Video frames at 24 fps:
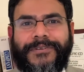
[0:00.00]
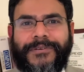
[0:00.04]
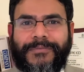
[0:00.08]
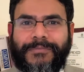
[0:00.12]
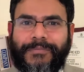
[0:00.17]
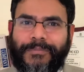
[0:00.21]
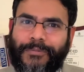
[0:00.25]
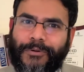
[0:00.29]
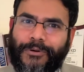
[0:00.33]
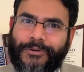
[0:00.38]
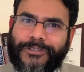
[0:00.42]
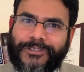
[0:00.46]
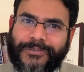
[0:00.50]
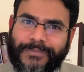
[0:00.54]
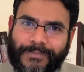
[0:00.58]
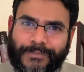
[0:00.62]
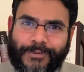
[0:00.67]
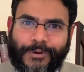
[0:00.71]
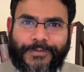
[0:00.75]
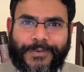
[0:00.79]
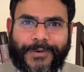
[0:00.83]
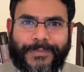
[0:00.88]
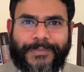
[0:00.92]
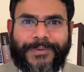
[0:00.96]
both
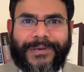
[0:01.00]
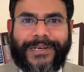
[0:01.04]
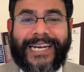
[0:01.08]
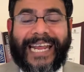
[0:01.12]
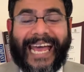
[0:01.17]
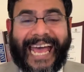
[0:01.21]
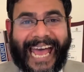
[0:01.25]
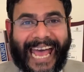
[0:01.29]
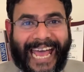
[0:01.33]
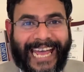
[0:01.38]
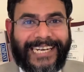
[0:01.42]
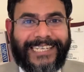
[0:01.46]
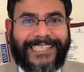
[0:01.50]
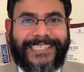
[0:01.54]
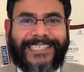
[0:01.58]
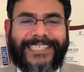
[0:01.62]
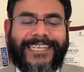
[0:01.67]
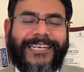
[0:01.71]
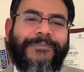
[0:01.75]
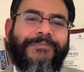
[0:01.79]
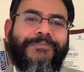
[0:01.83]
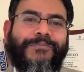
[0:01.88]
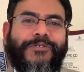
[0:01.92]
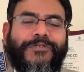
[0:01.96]
movable and
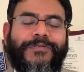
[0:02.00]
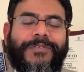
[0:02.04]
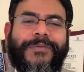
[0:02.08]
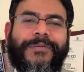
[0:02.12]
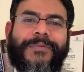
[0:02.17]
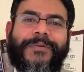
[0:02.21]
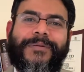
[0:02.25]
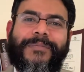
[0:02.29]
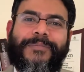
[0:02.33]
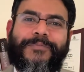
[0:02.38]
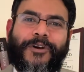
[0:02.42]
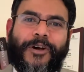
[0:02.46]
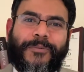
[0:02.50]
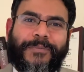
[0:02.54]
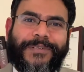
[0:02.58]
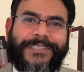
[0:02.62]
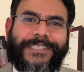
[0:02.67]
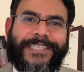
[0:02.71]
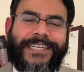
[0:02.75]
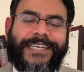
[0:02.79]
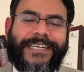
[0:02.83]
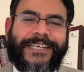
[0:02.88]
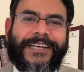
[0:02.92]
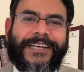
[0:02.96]
immovable
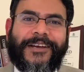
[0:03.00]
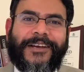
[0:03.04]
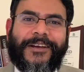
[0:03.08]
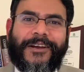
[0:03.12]
property